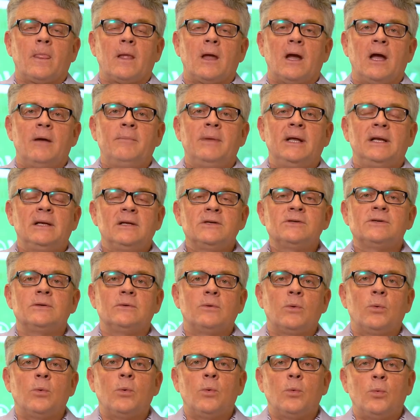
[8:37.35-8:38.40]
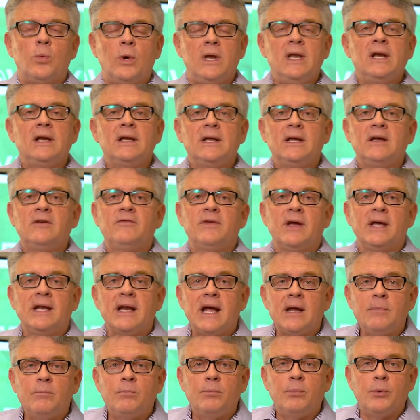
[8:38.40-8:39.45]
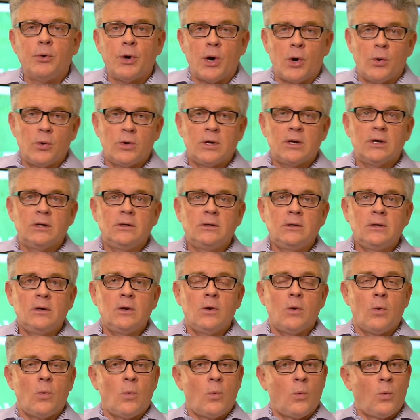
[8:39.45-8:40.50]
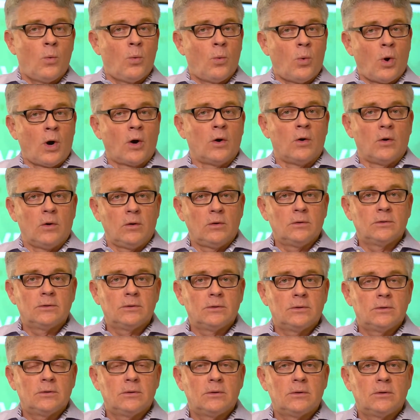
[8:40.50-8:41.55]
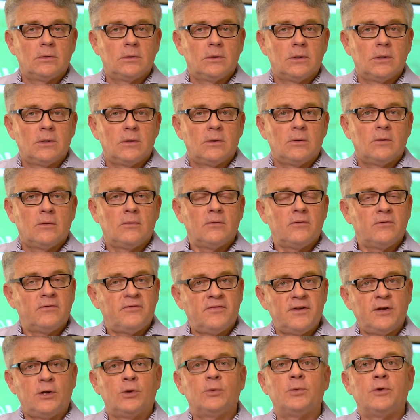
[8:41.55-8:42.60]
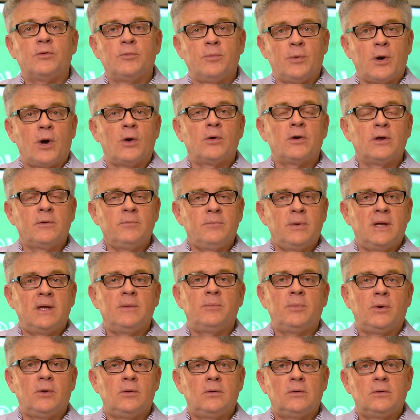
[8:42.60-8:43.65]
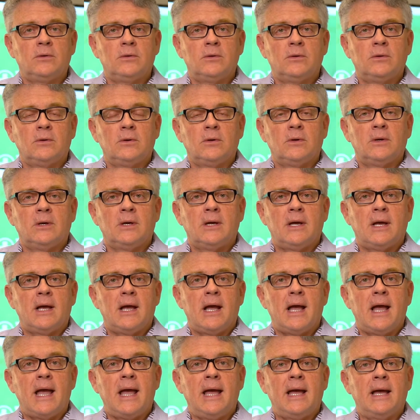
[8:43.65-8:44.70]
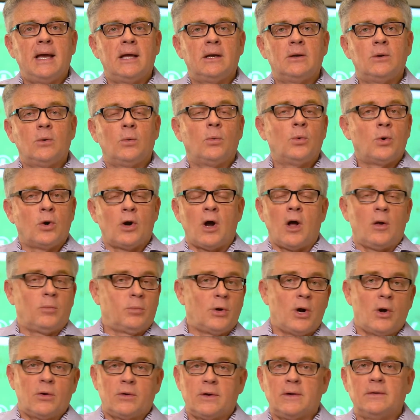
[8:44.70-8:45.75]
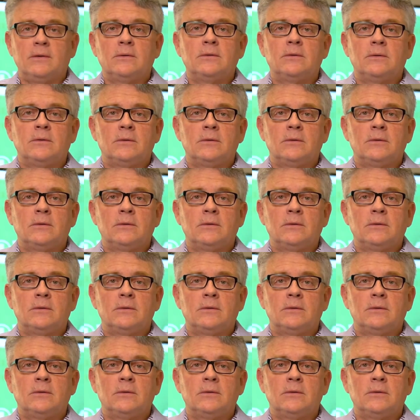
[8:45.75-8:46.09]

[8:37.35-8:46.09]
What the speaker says: I mean, listen, we live in a broken world filled with broken people, and we're all broken.